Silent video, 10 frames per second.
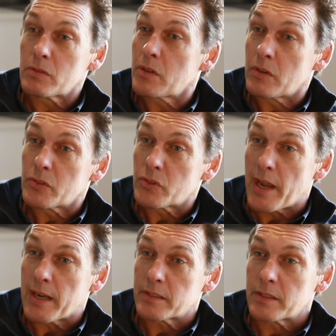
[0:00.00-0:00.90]

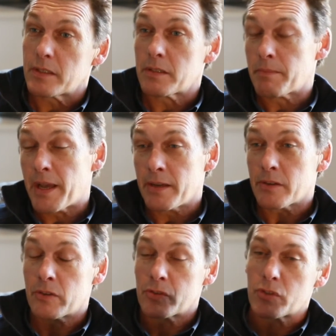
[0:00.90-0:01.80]
contractor, the main
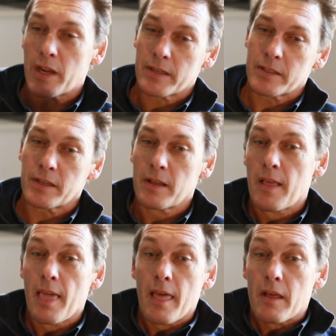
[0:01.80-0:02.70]
contractor,
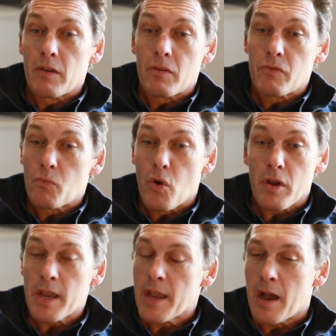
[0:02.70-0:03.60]

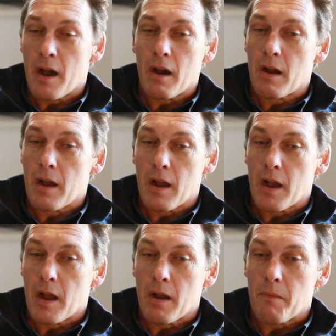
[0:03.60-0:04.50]
working out
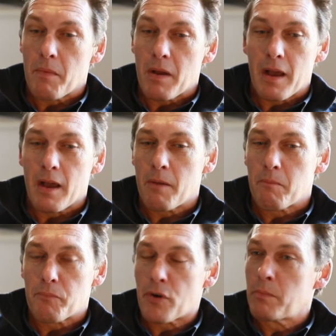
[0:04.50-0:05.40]

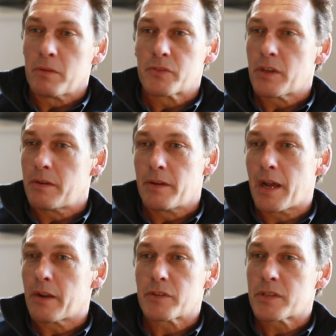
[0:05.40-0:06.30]
problems that
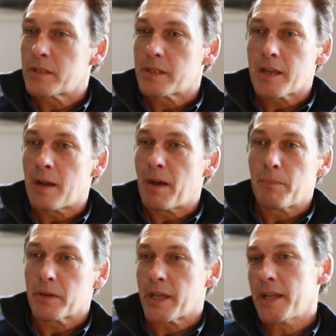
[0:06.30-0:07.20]
none of us had come
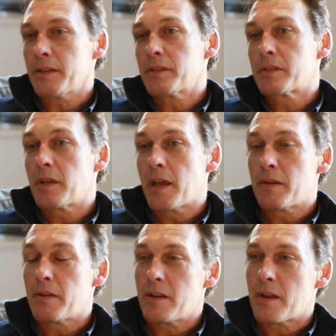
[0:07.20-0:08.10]
up against.
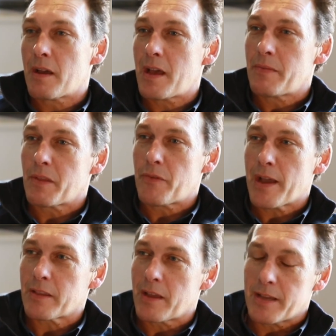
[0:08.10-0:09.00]
And, you know, and the
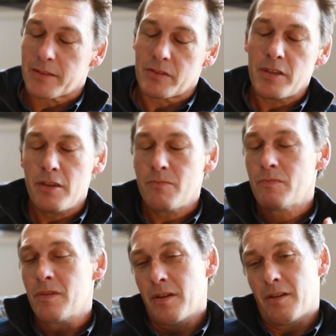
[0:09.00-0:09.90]
fact that as a
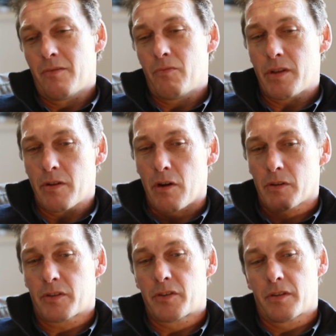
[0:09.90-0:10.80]
team we
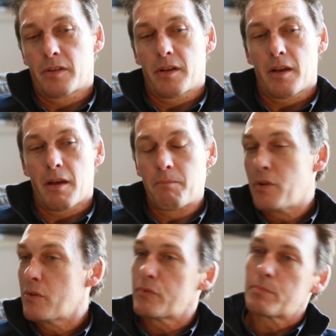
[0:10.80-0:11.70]
got a
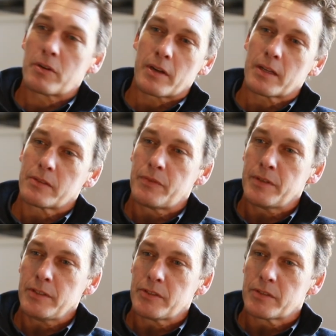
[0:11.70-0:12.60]
beautiful product
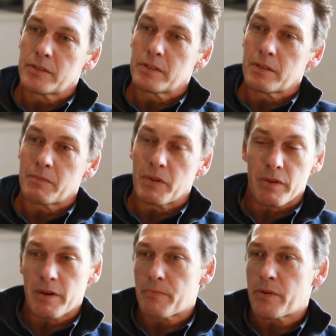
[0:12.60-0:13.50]
finished, and we're
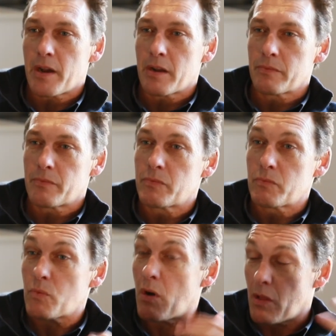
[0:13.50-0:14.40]
very proud of
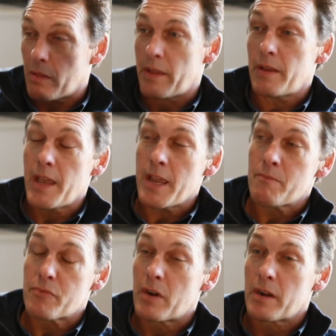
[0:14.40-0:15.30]
what the
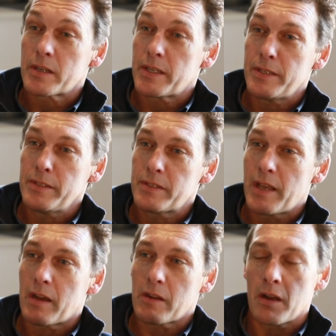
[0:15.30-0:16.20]
end product is.
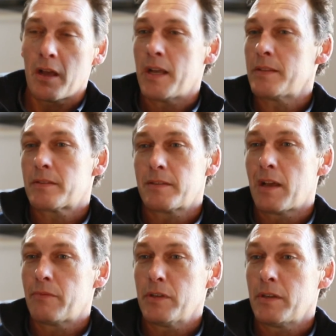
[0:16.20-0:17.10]
Our clients
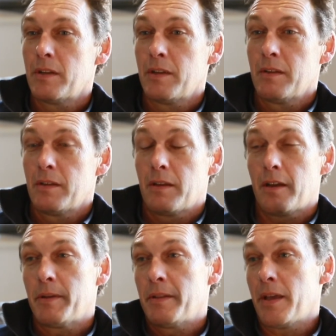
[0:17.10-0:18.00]
love it.
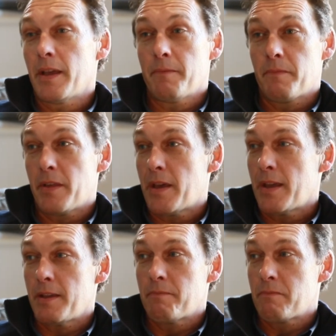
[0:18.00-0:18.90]
I mean,
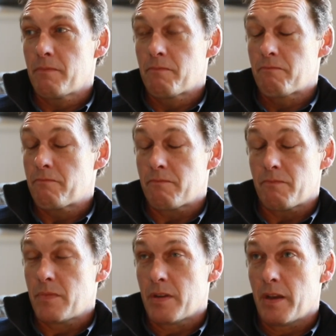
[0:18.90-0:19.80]
they
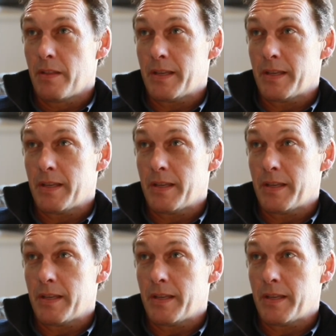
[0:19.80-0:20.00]
you know,